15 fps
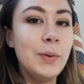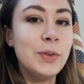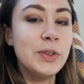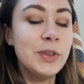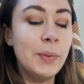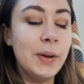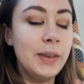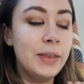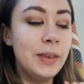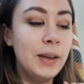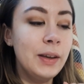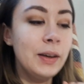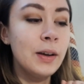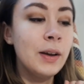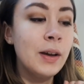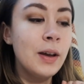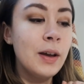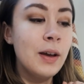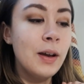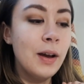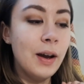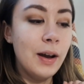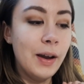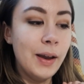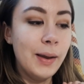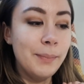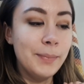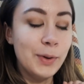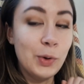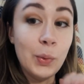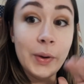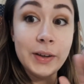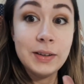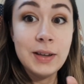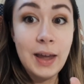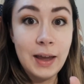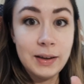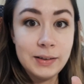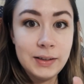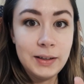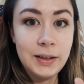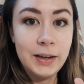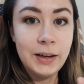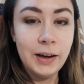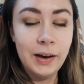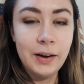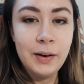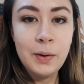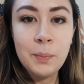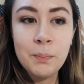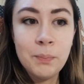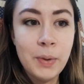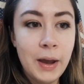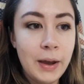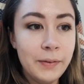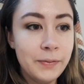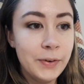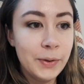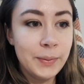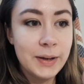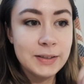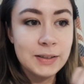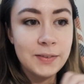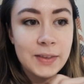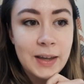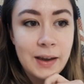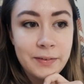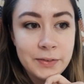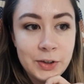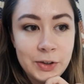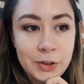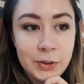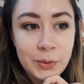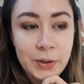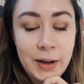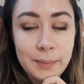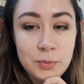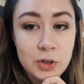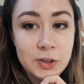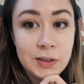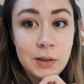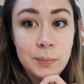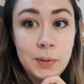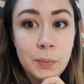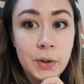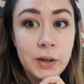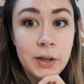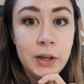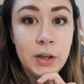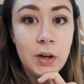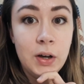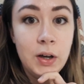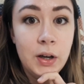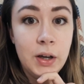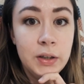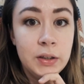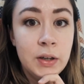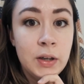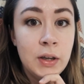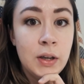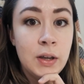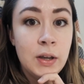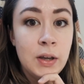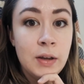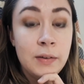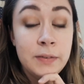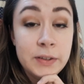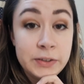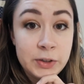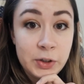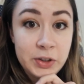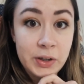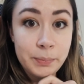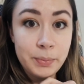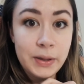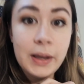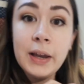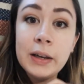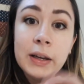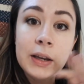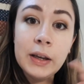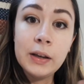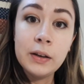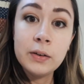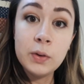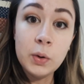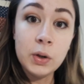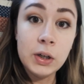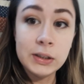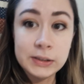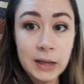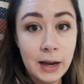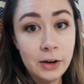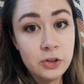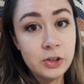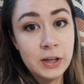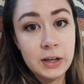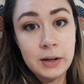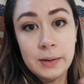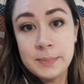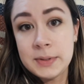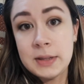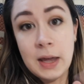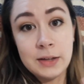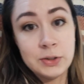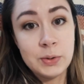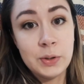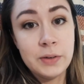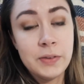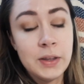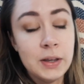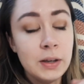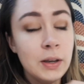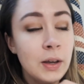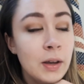so I think I'm going to end it here. But for the rest of the afternoon, I'm just going to be working on fiscal year planning, goals, action items, that sort of thing.